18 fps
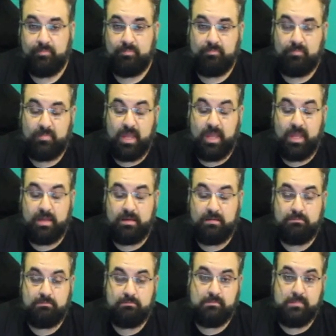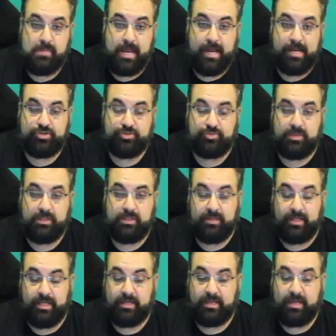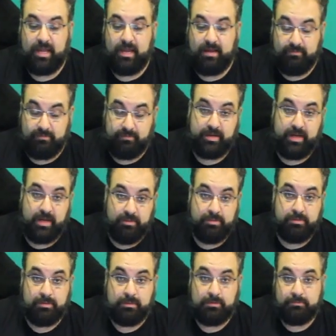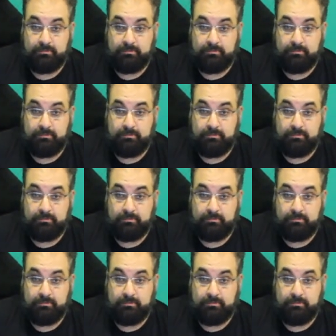And naturally, like every other